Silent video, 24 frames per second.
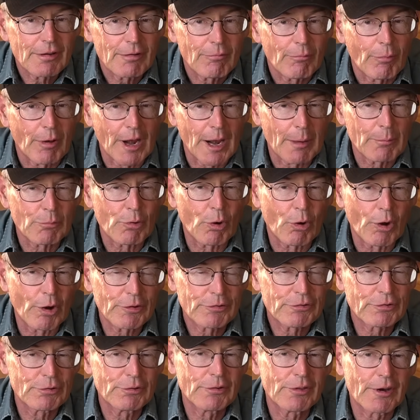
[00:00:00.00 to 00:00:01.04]
when I'm going
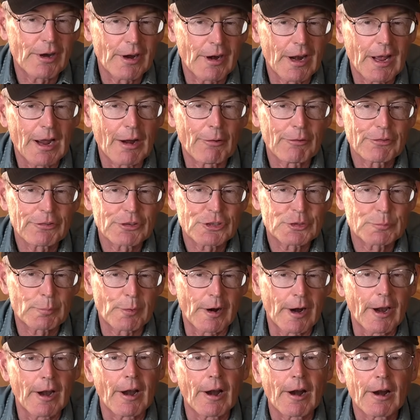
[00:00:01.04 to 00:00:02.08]
through there now with the
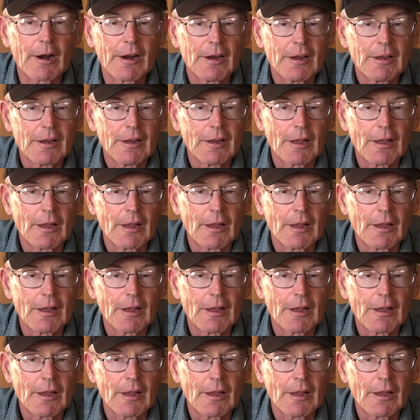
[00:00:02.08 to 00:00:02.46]
sprayer,